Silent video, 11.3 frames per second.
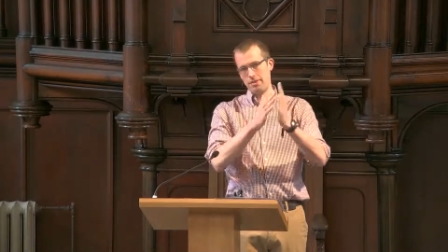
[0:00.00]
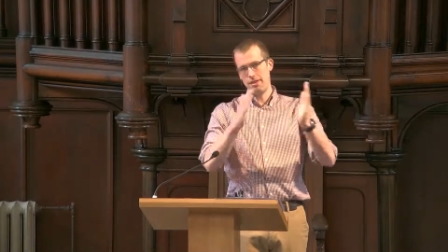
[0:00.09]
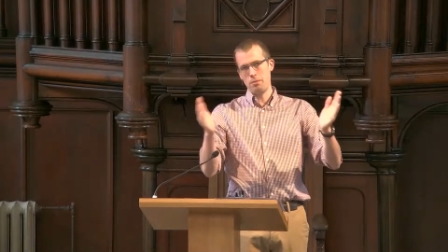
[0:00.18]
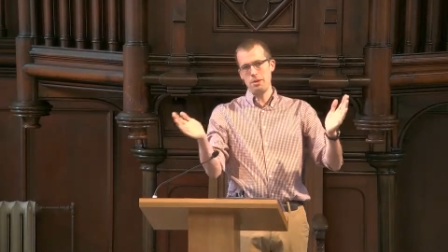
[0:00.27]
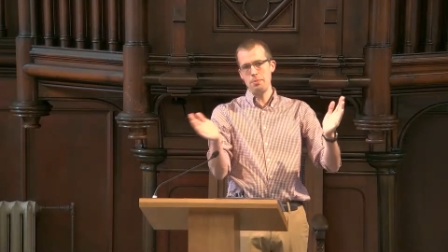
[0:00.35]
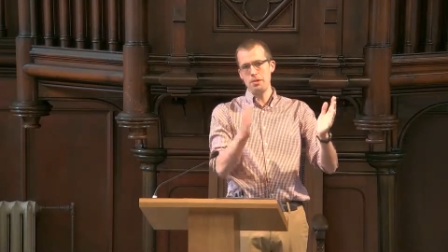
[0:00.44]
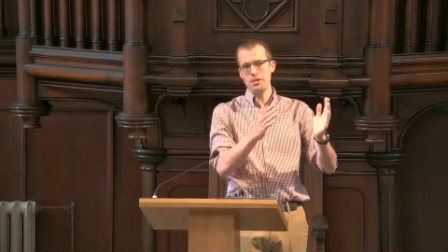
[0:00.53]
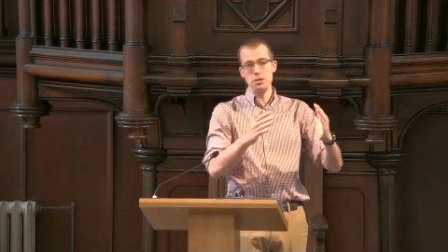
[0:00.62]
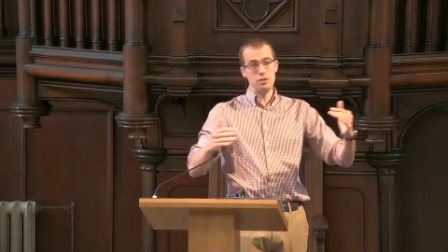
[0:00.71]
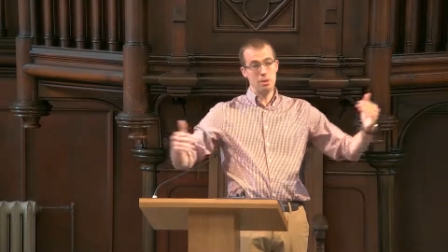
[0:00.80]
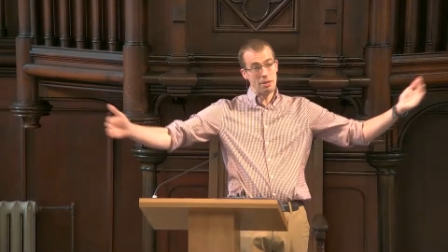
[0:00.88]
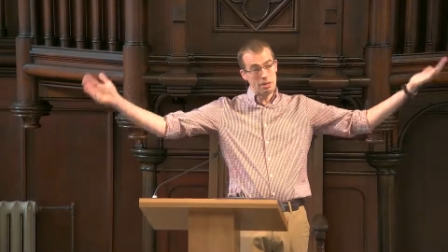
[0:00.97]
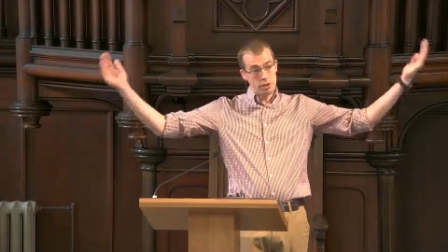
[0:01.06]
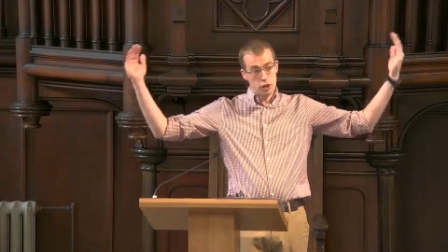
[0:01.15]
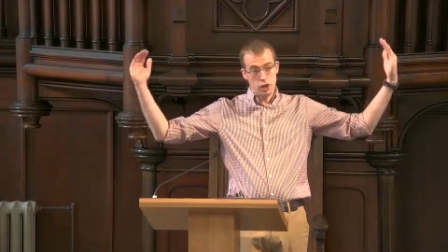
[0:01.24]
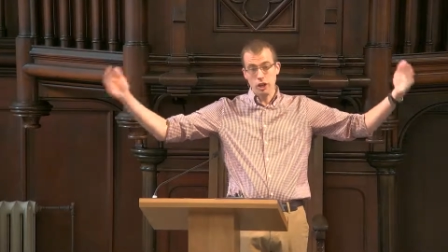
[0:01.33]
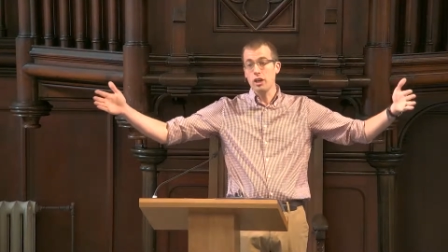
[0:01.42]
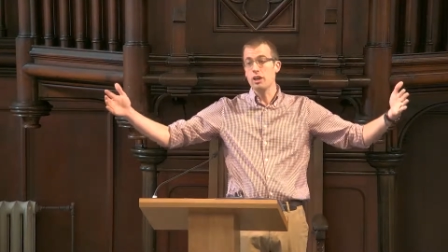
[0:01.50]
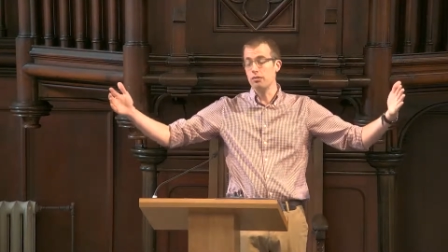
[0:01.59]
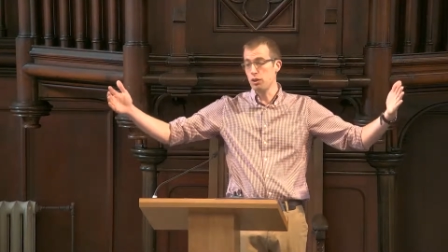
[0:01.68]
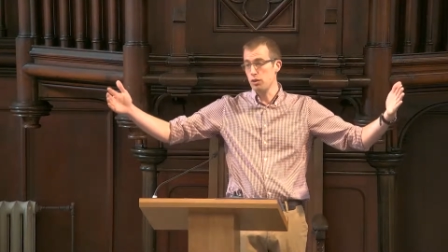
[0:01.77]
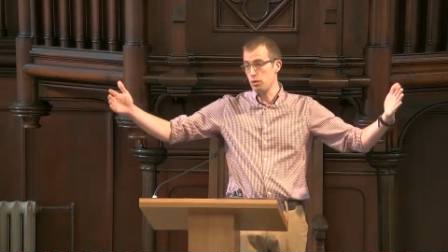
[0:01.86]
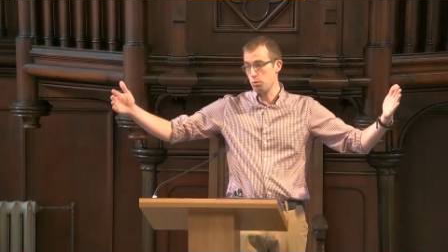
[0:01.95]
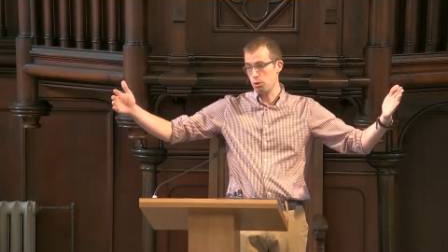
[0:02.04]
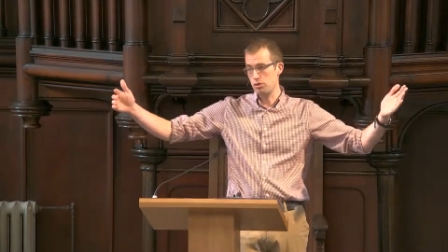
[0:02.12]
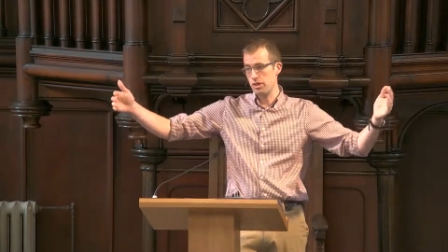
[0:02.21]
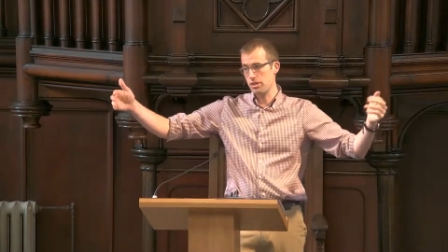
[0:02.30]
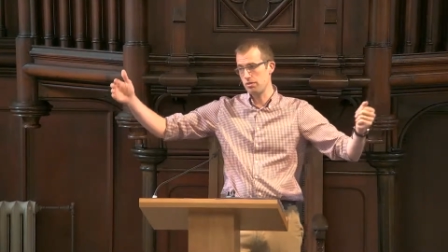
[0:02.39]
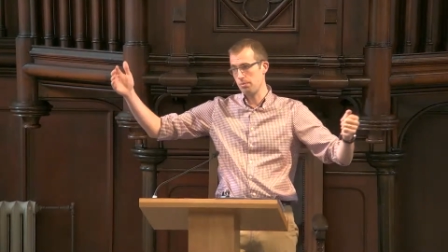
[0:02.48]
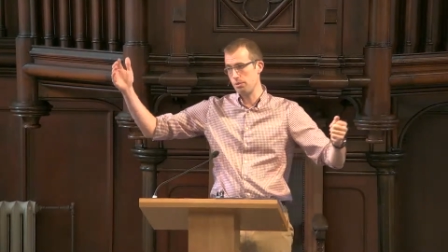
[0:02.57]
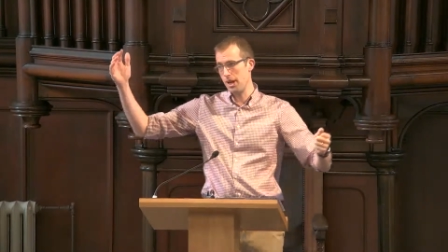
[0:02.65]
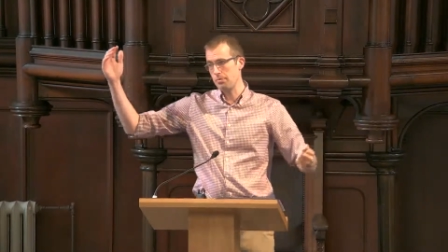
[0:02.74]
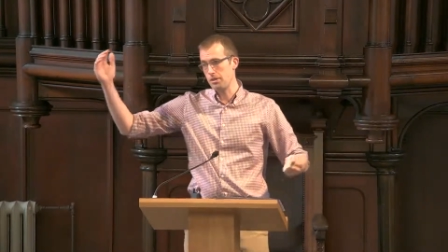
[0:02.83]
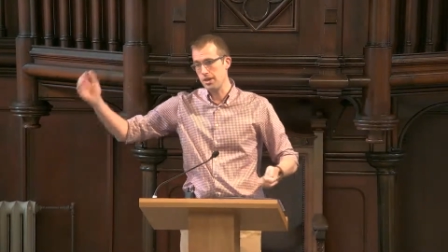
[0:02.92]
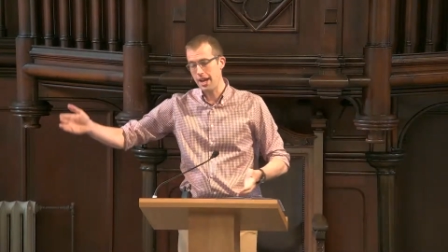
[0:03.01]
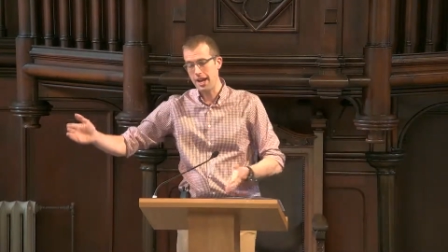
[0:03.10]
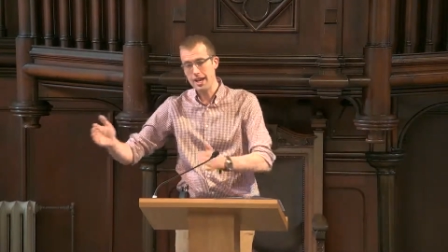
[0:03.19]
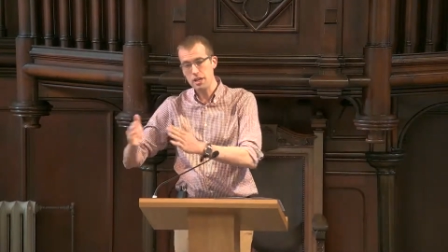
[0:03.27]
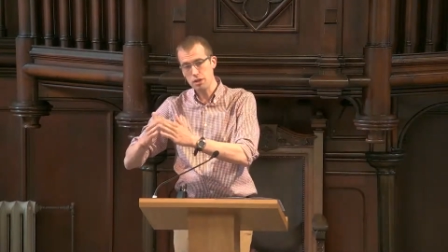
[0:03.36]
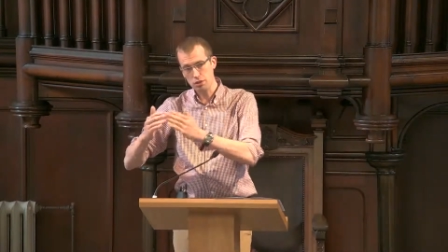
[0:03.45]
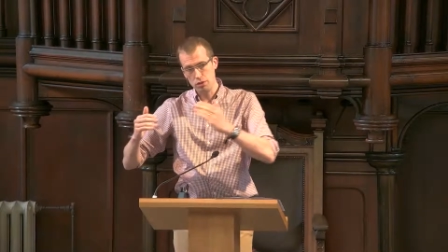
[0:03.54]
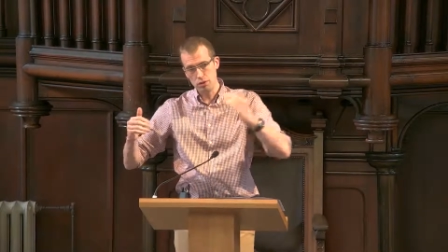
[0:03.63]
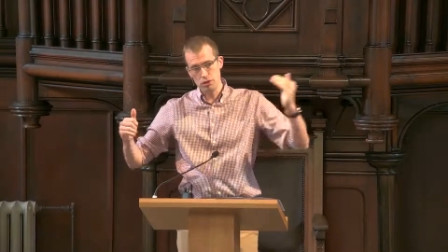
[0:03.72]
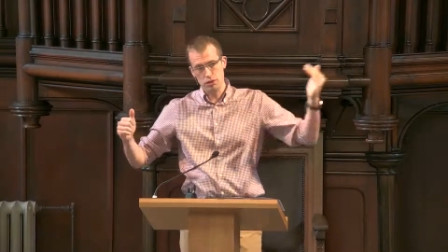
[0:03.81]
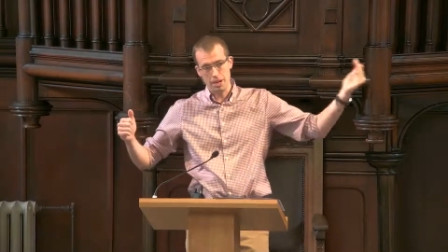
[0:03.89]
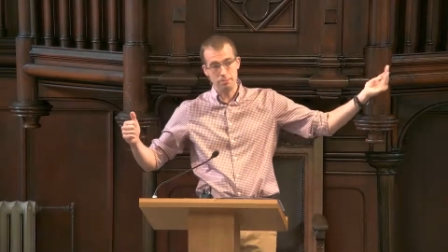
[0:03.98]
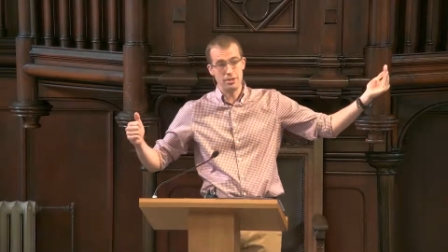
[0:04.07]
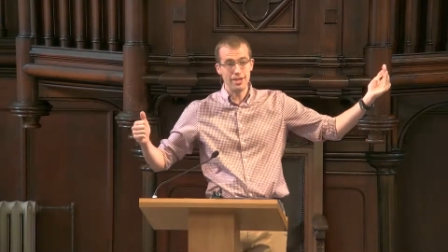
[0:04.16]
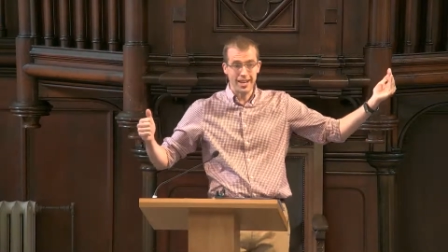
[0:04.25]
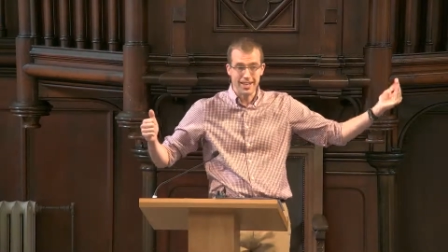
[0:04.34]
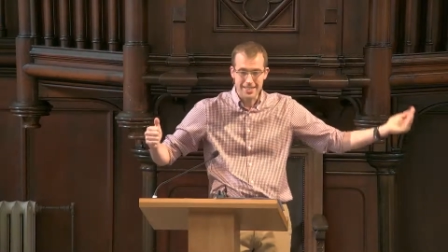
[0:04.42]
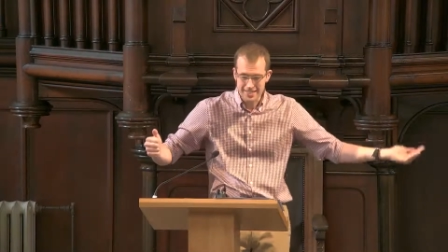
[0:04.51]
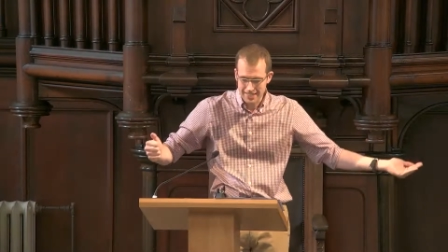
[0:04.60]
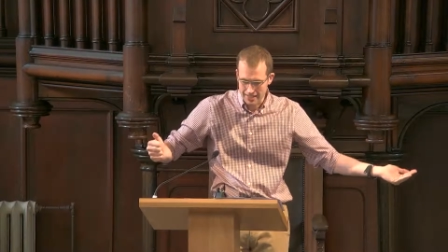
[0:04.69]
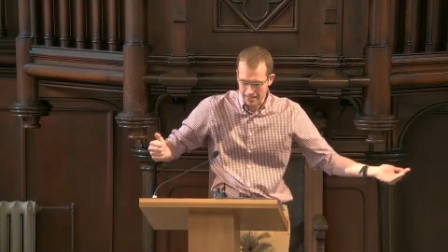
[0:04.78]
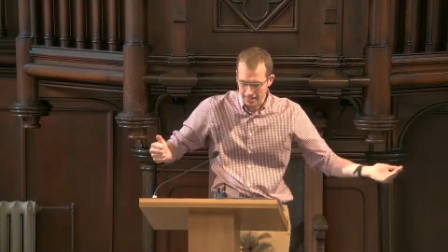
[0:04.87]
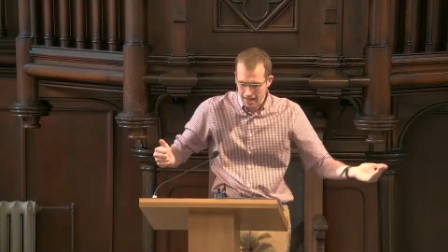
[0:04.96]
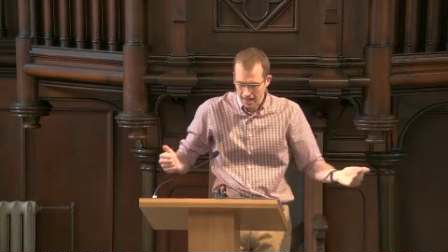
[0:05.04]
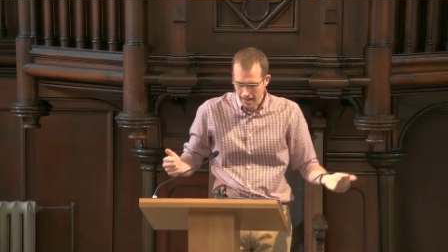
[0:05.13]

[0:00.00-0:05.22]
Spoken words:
a wee bit into a big chunk of Luke, which runs from chapter 9 through to chapter 19,